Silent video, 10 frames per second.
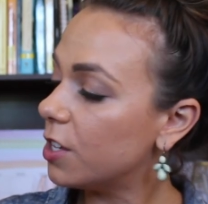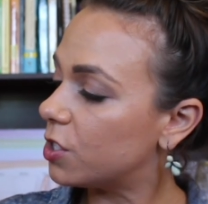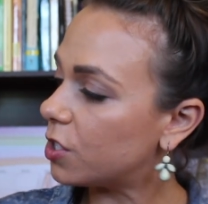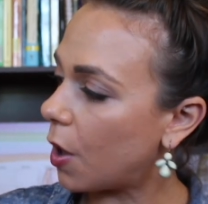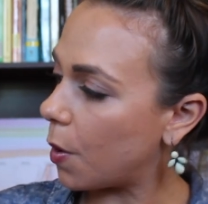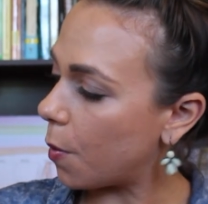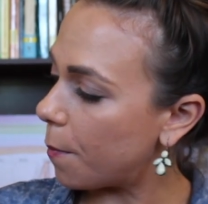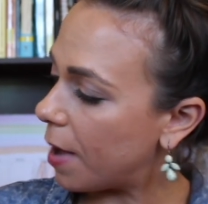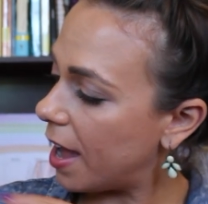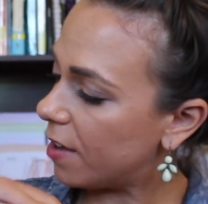So
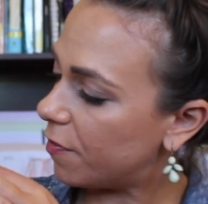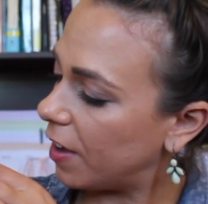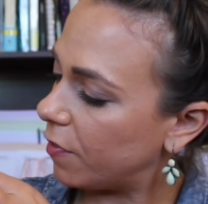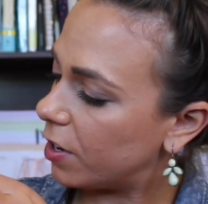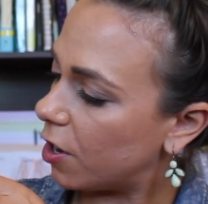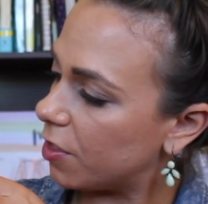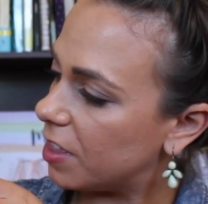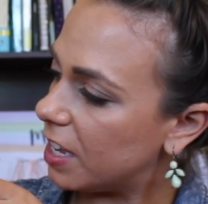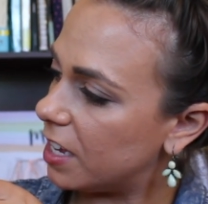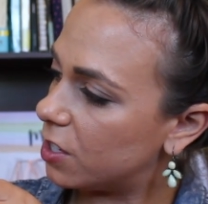my favorite are
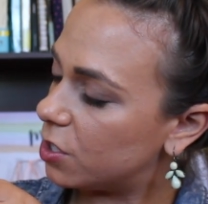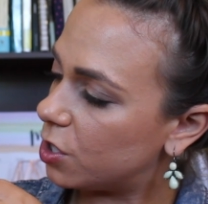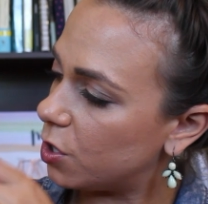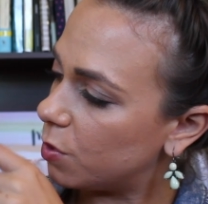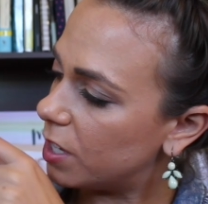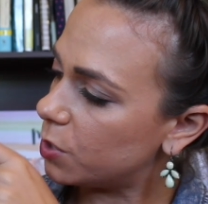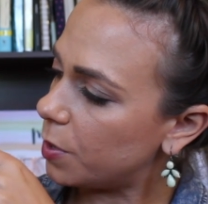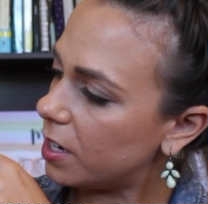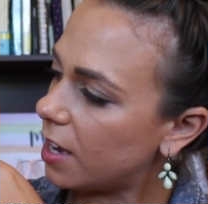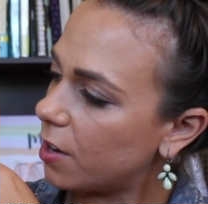these two. This
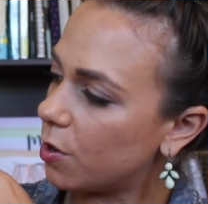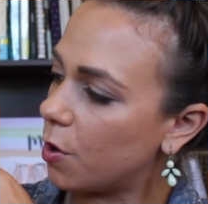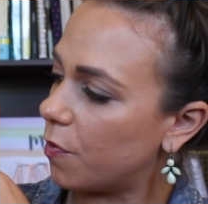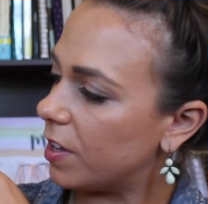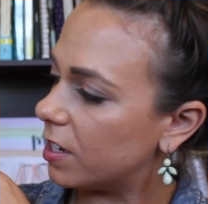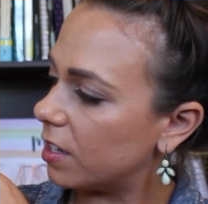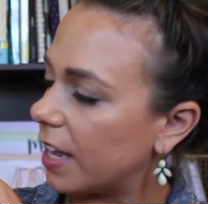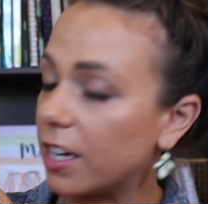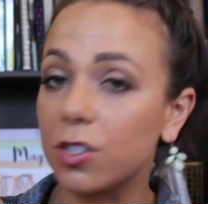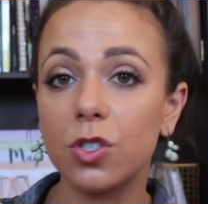one, I don't know if it
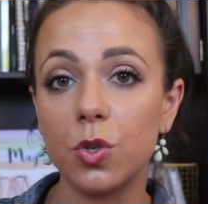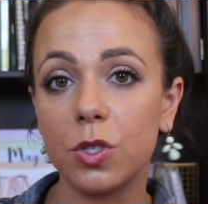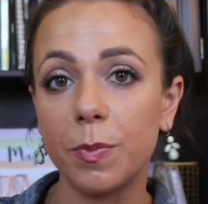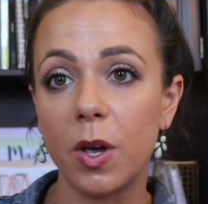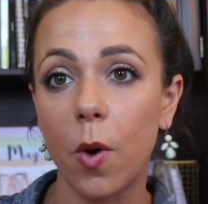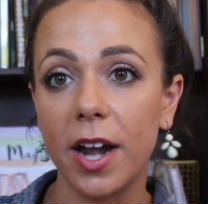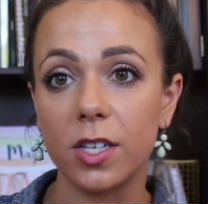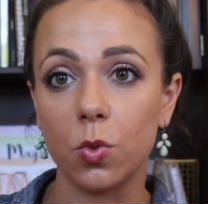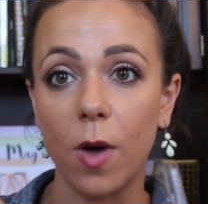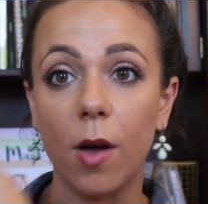like suits me quite
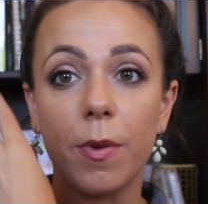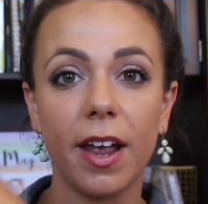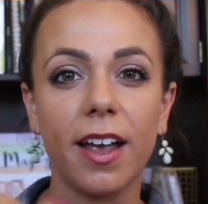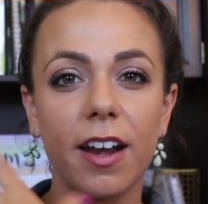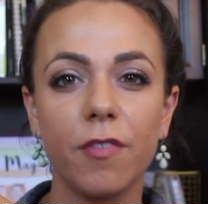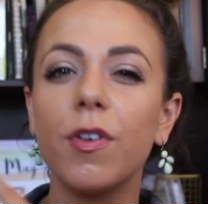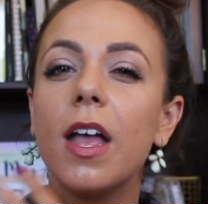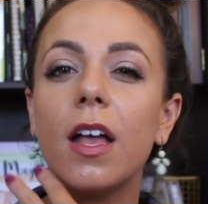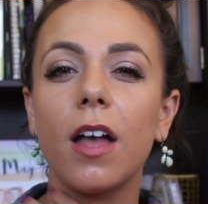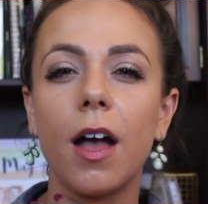as well, but I kind of
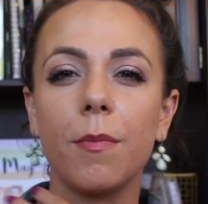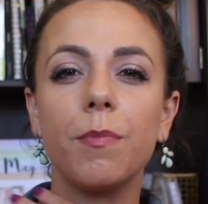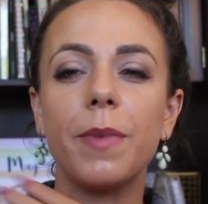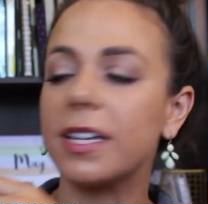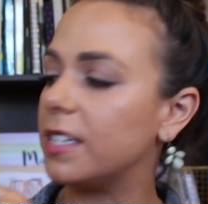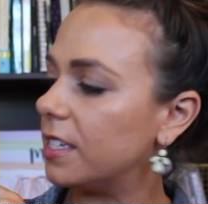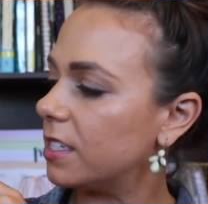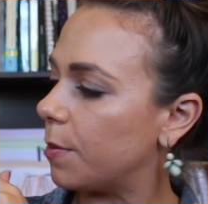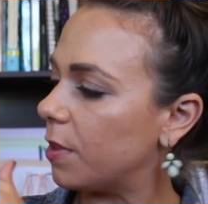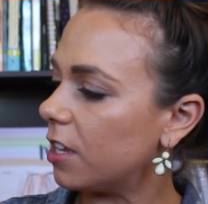Um, mix in
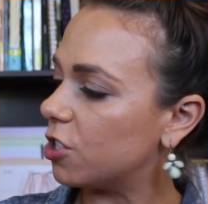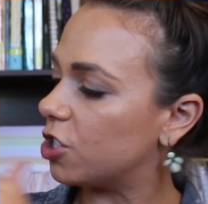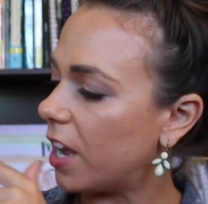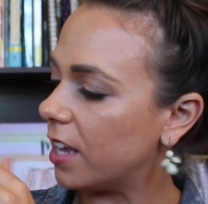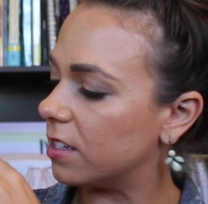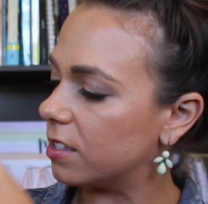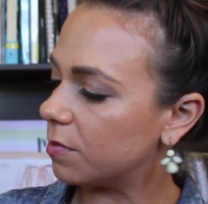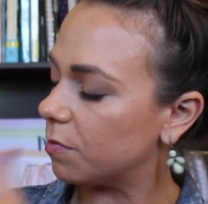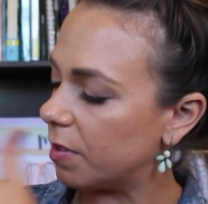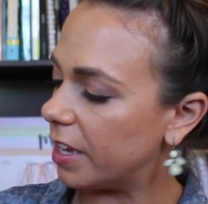some of these
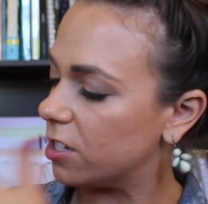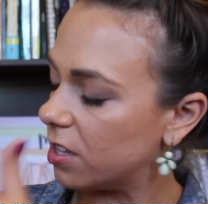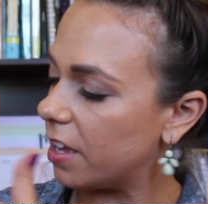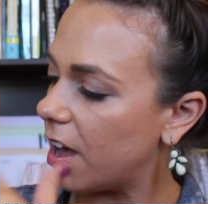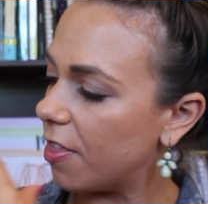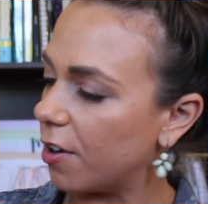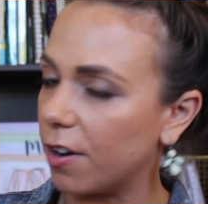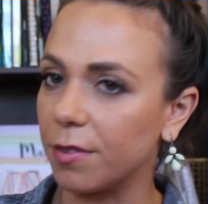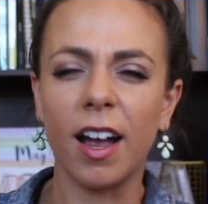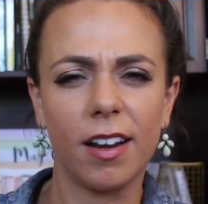shades into the
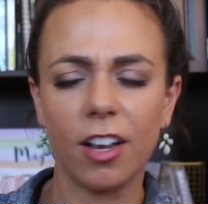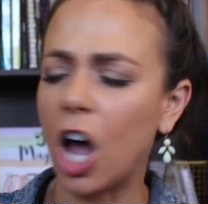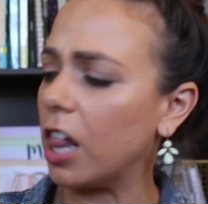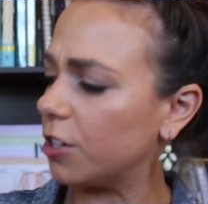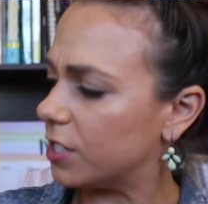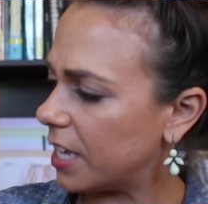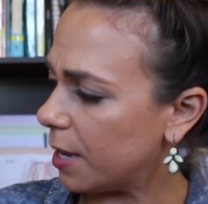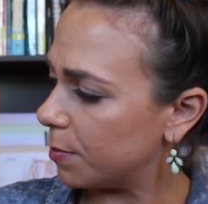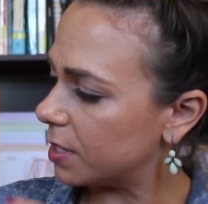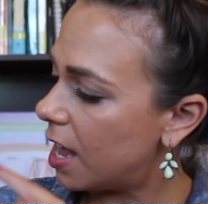other kind of color
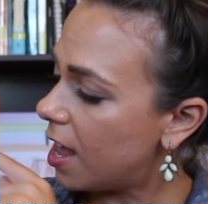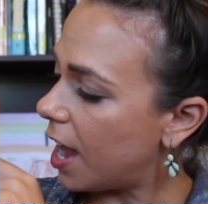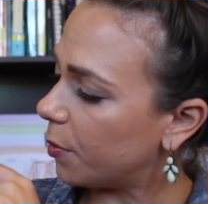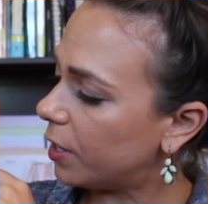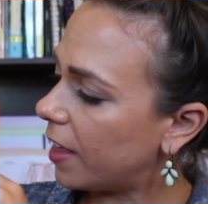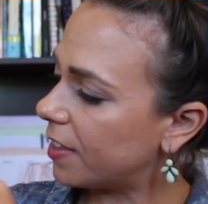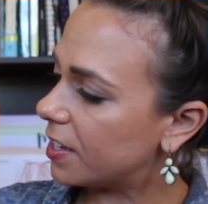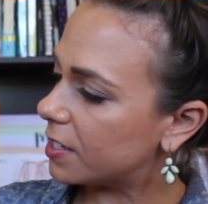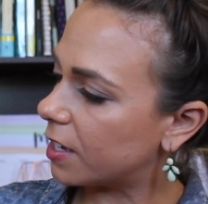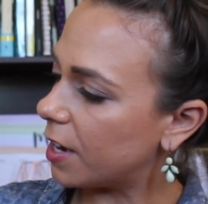schemes. I really like
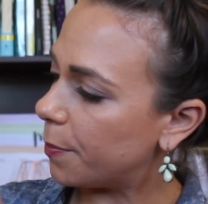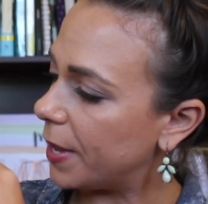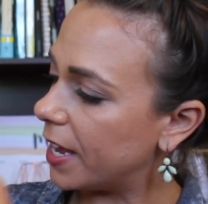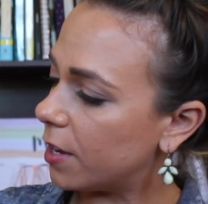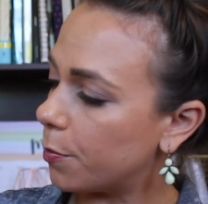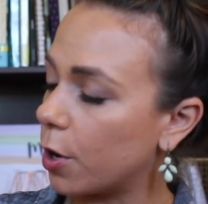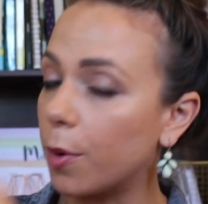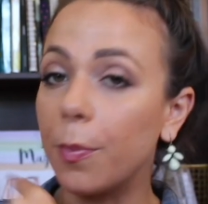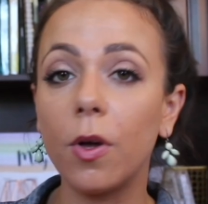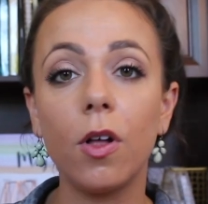this kind of pink and
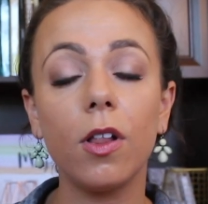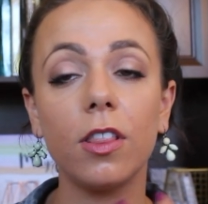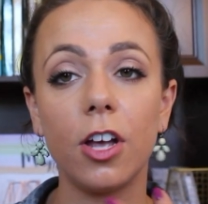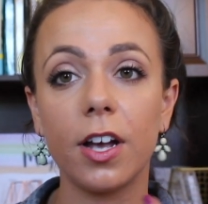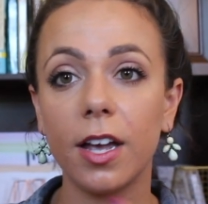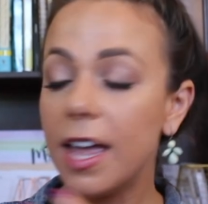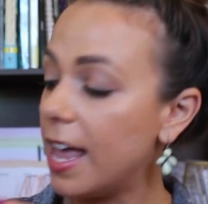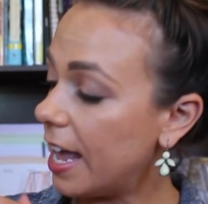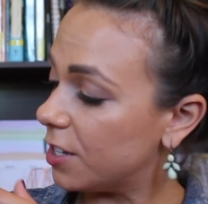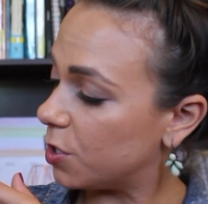purple look,
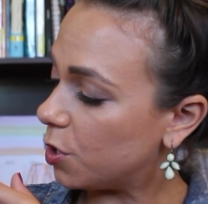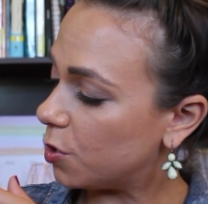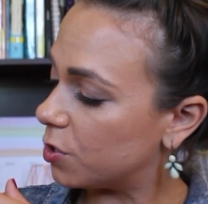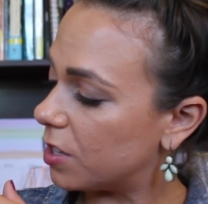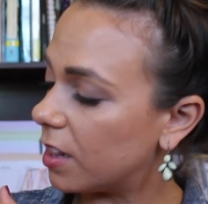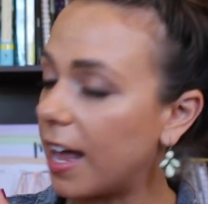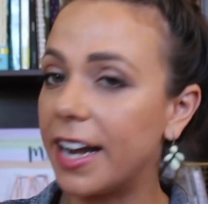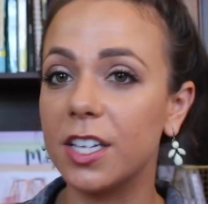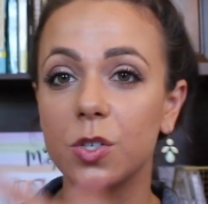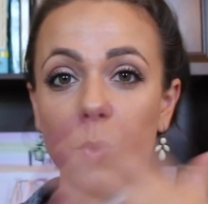and so you use the
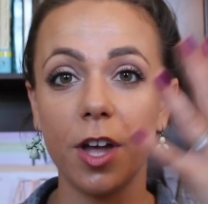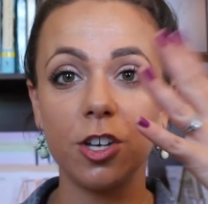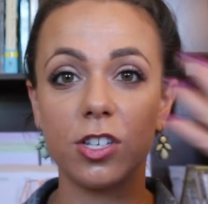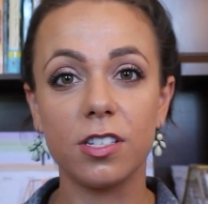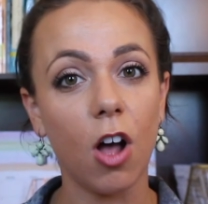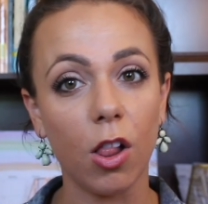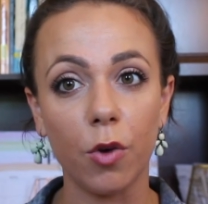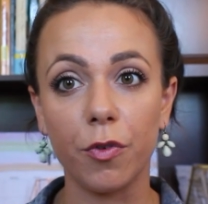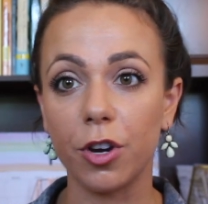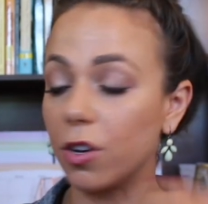lightest one just all
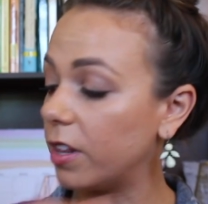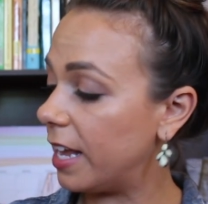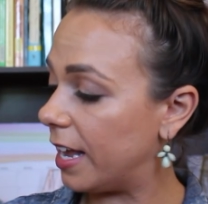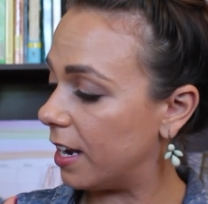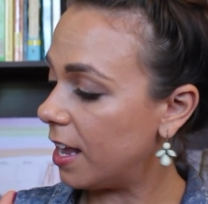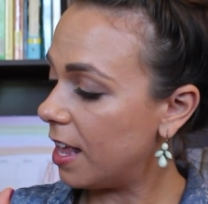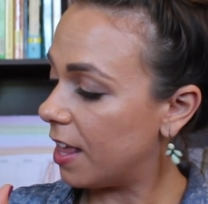over your lid.